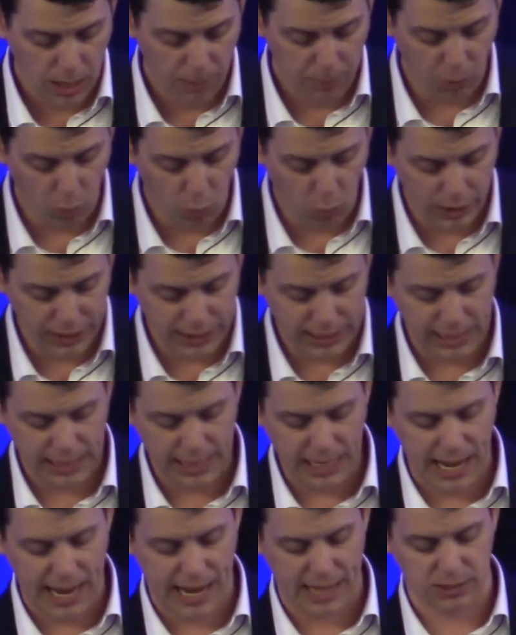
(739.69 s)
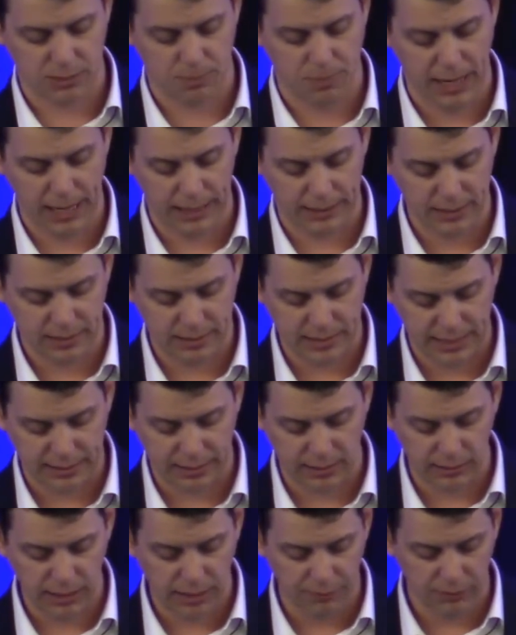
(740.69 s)
But one key aspect is that
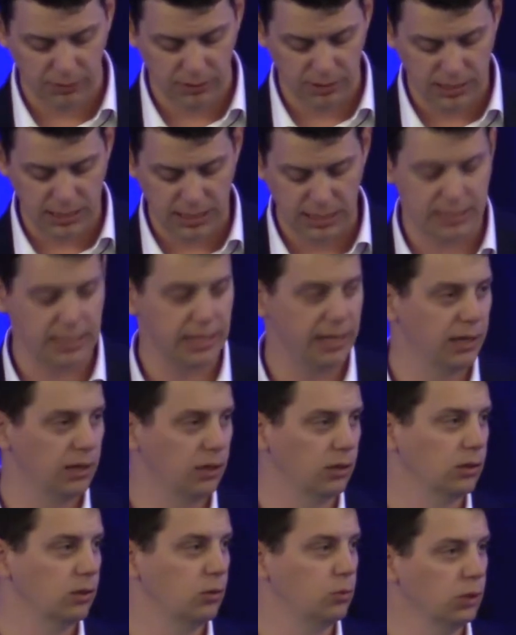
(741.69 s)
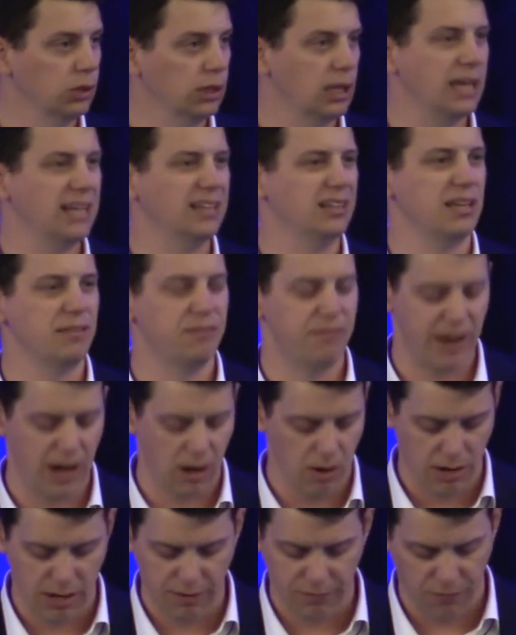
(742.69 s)
the level of detail will likely
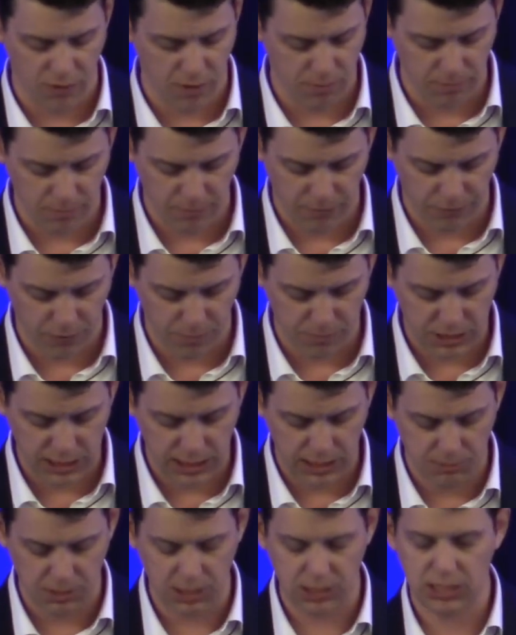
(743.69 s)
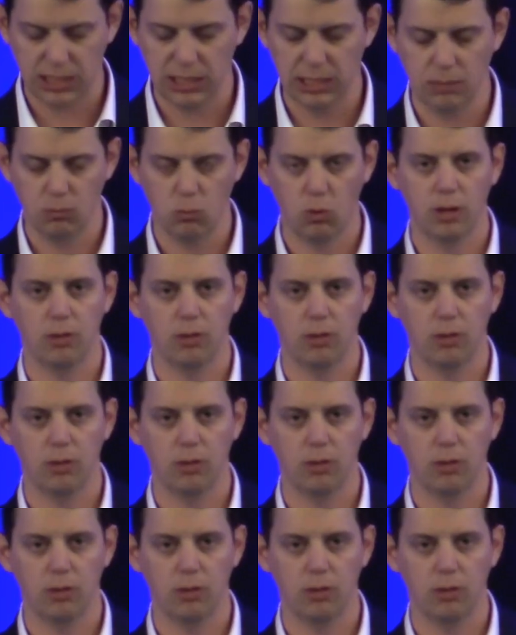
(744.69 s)
vary from team to team.